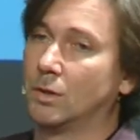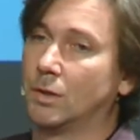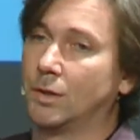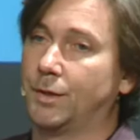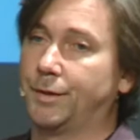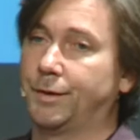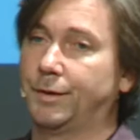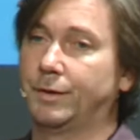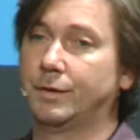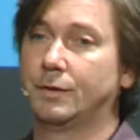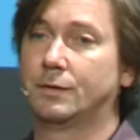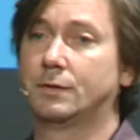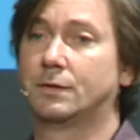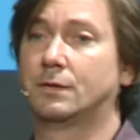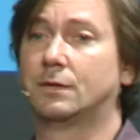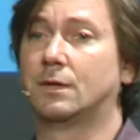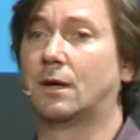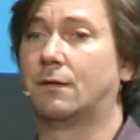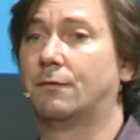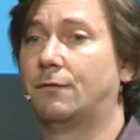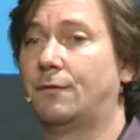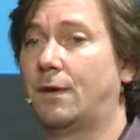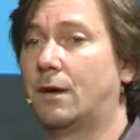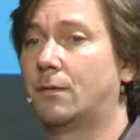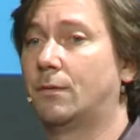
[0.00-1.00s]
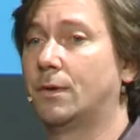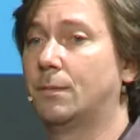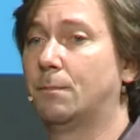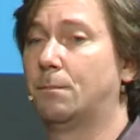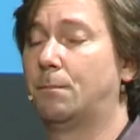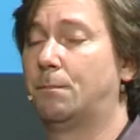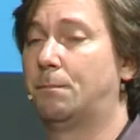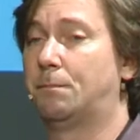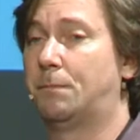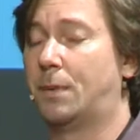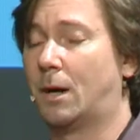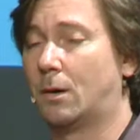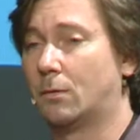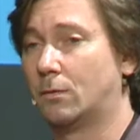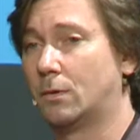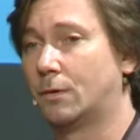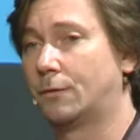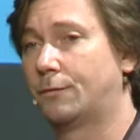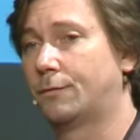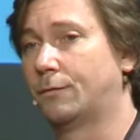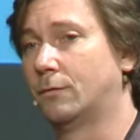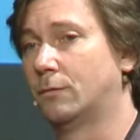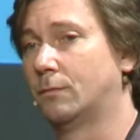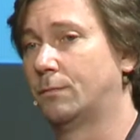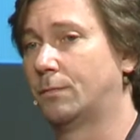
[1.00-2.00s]
It's a very
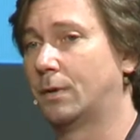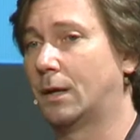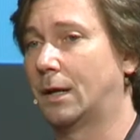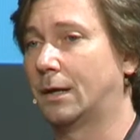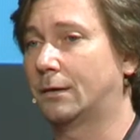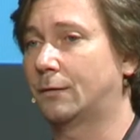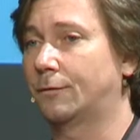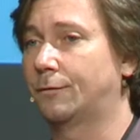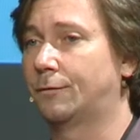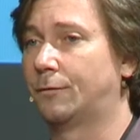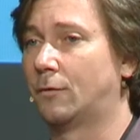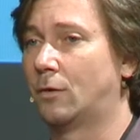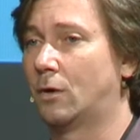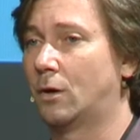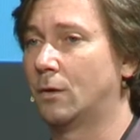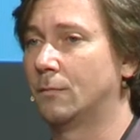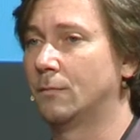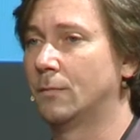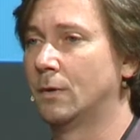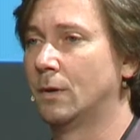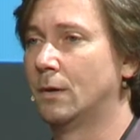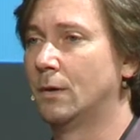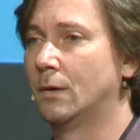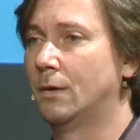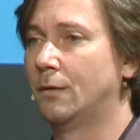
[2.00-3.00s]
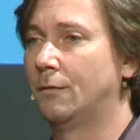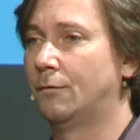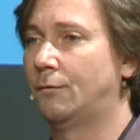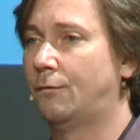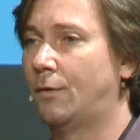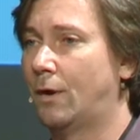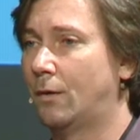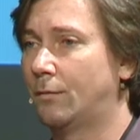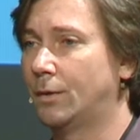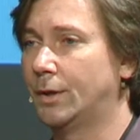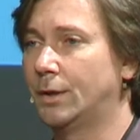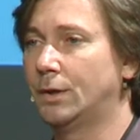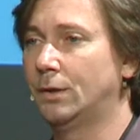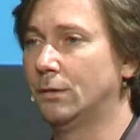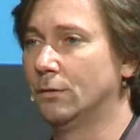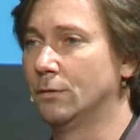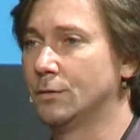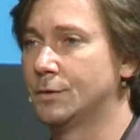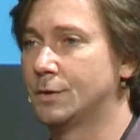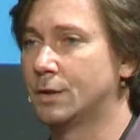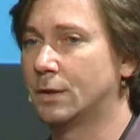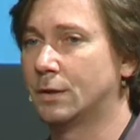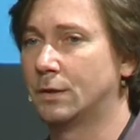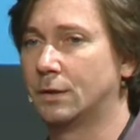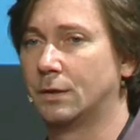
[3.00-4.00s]
powerful platform very
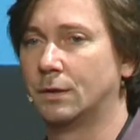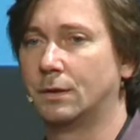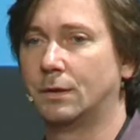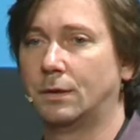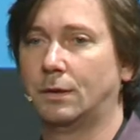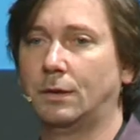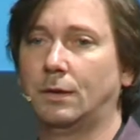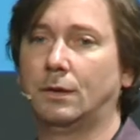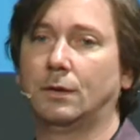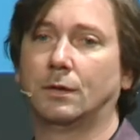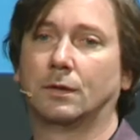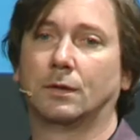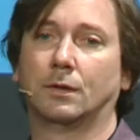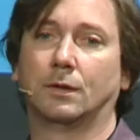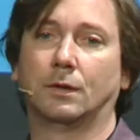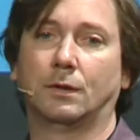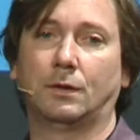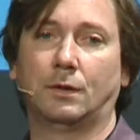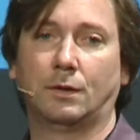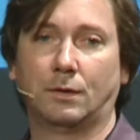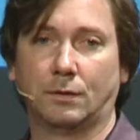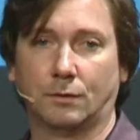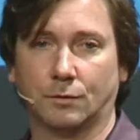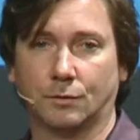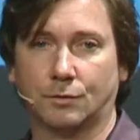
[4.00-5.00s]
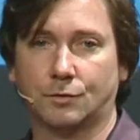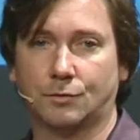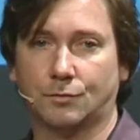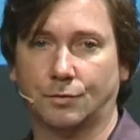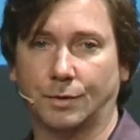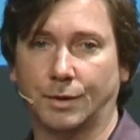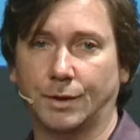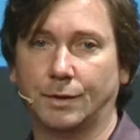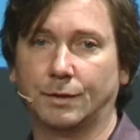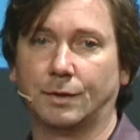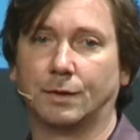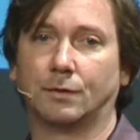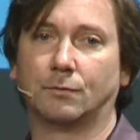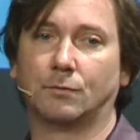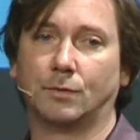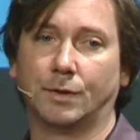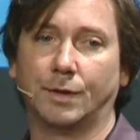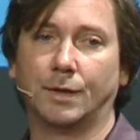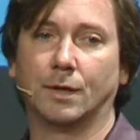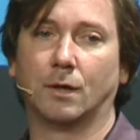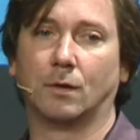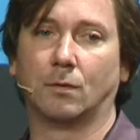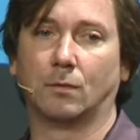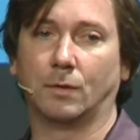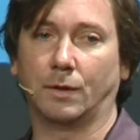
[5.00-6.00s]
used in the industry, in the
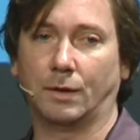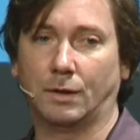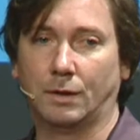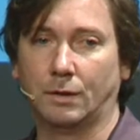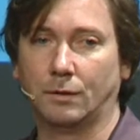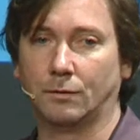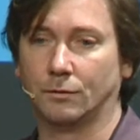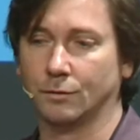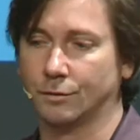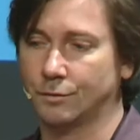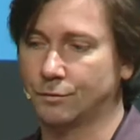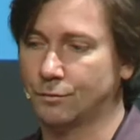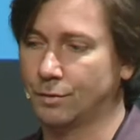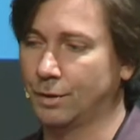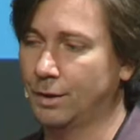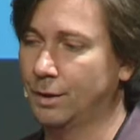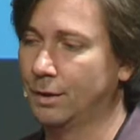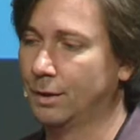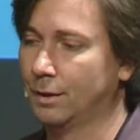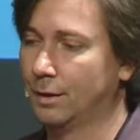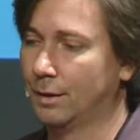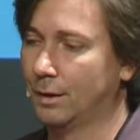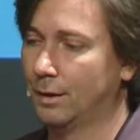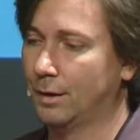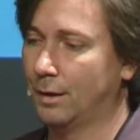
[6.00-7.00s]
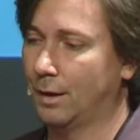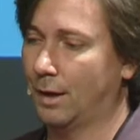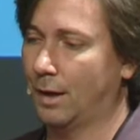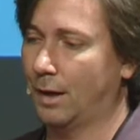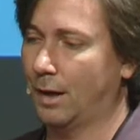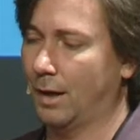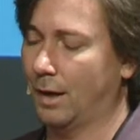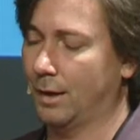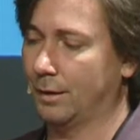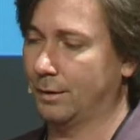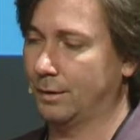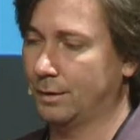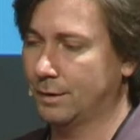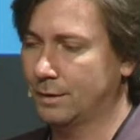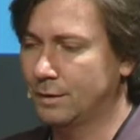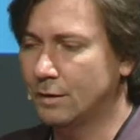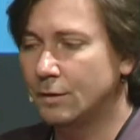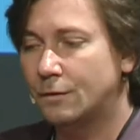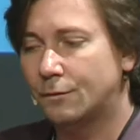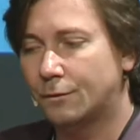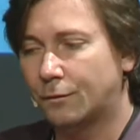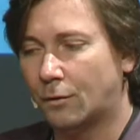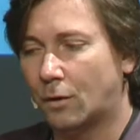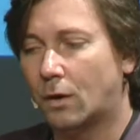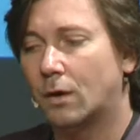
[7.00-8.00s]
real industry. And this is
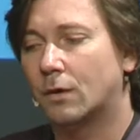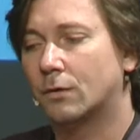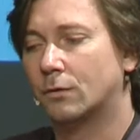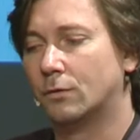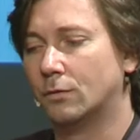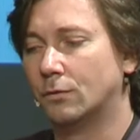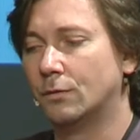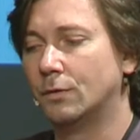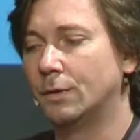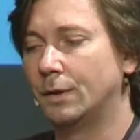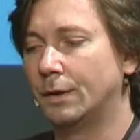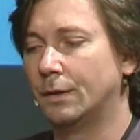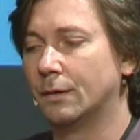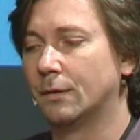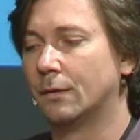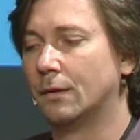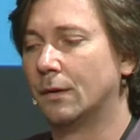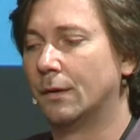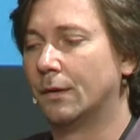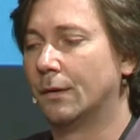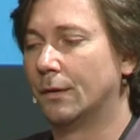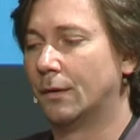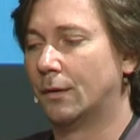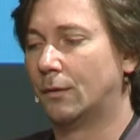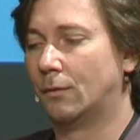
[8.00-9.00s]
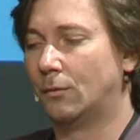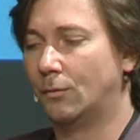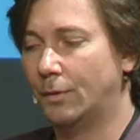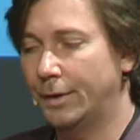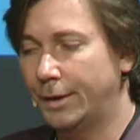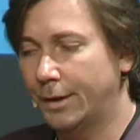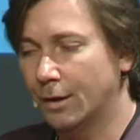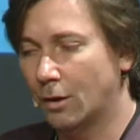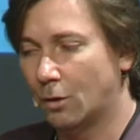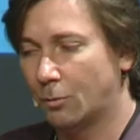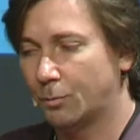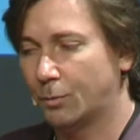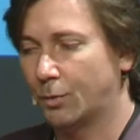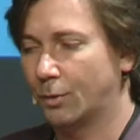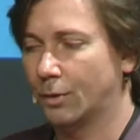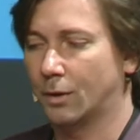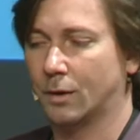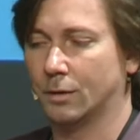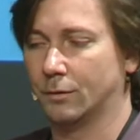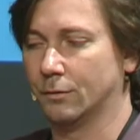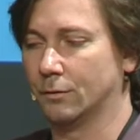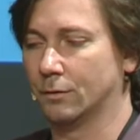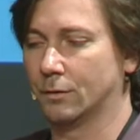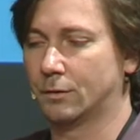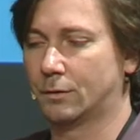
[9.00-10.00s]
for doing real
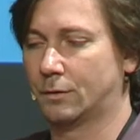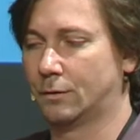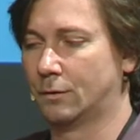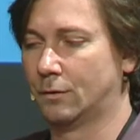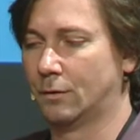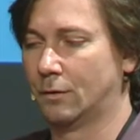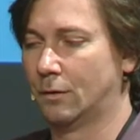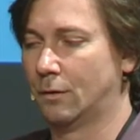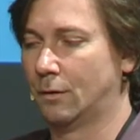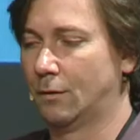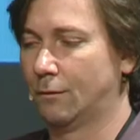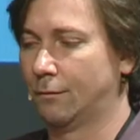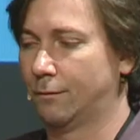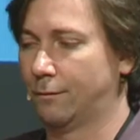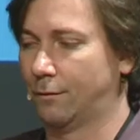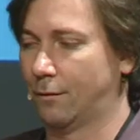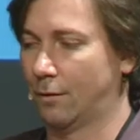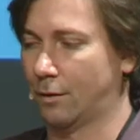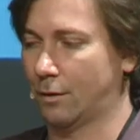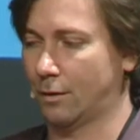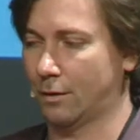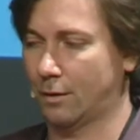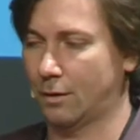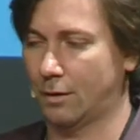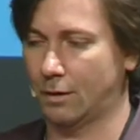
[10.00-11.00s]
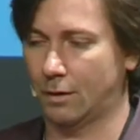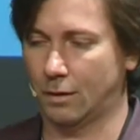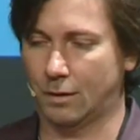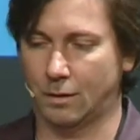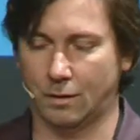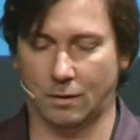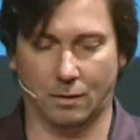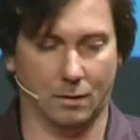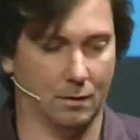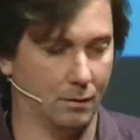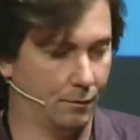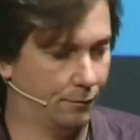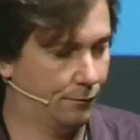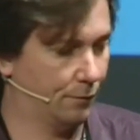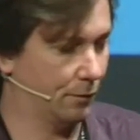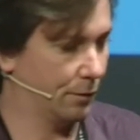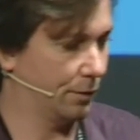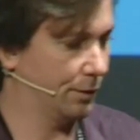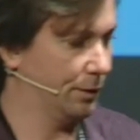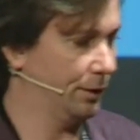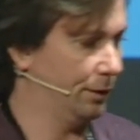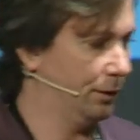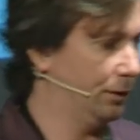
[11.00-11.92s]
product for, uh, uh, for the